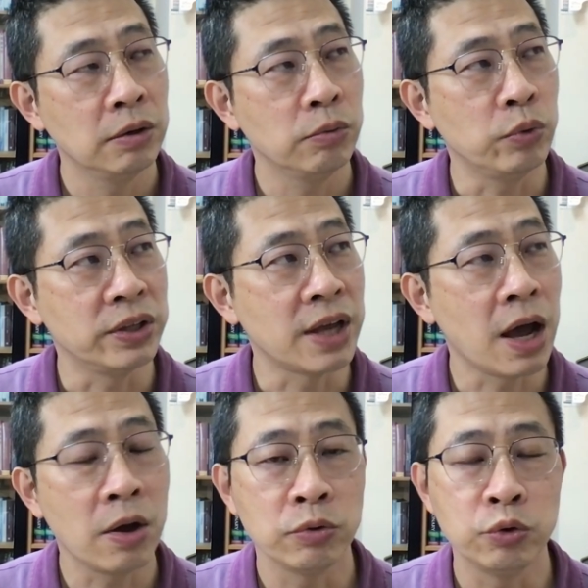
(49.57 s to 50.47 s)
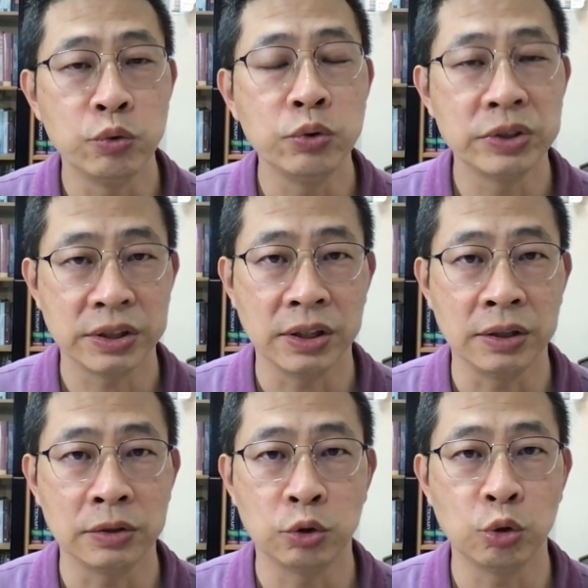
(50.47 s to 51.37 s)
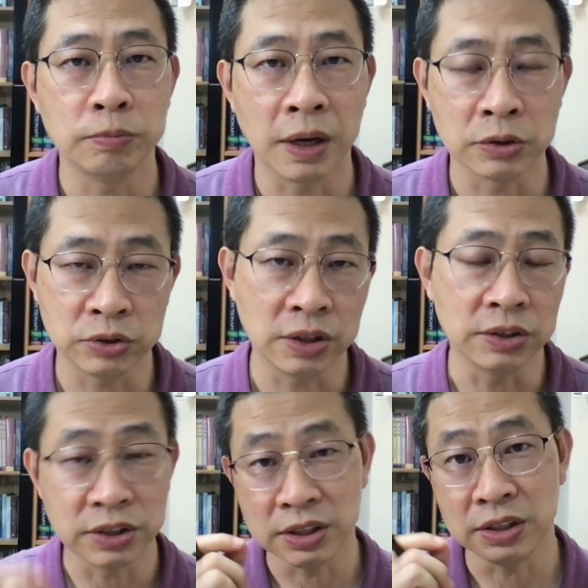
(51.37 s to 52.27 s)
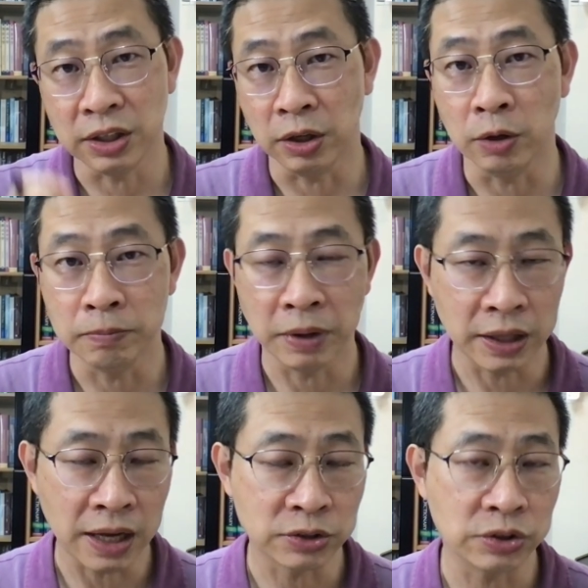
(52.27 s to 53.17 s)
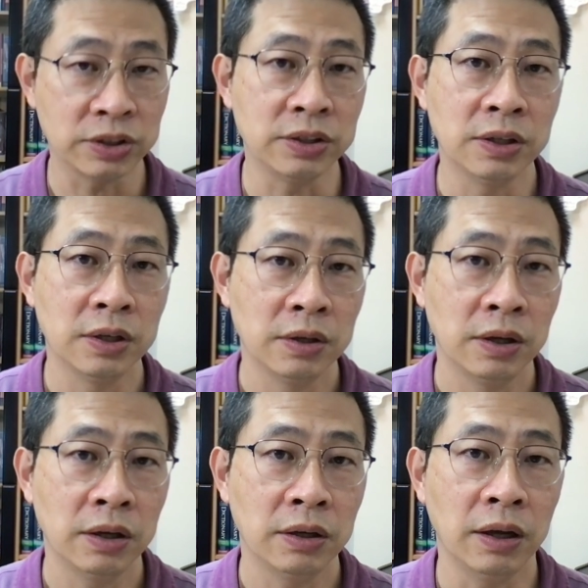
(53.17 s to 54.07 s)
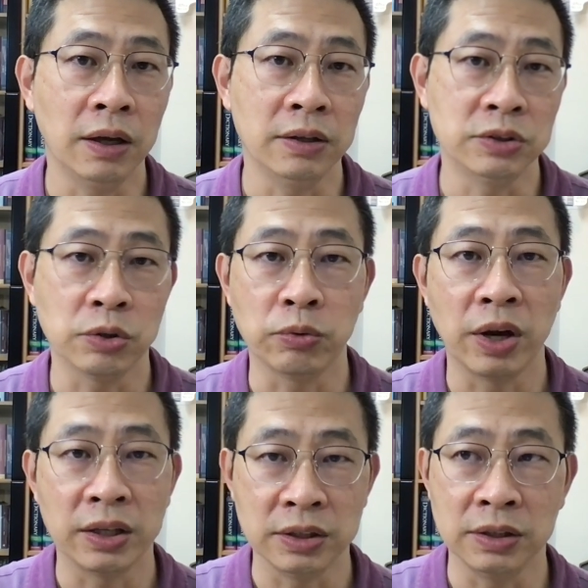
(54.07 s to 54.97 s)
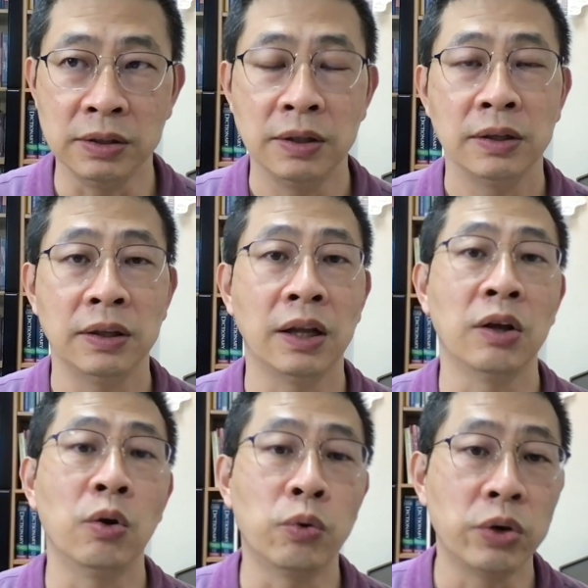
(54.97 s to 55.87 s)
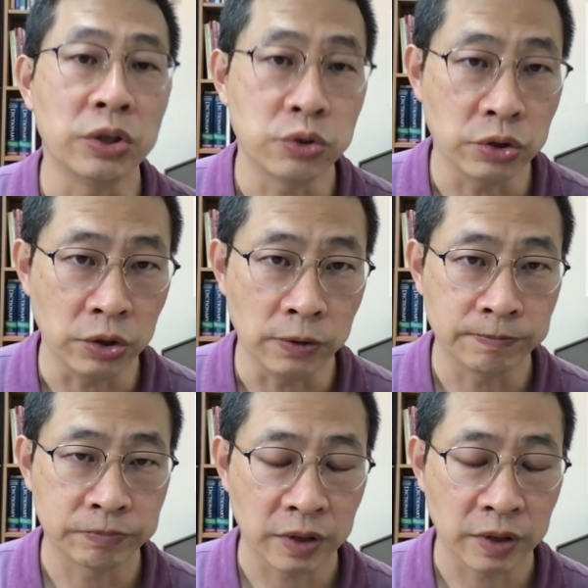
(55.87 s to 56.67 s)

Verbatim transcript: without losing too much the detail. But actually, uh, it's already not original.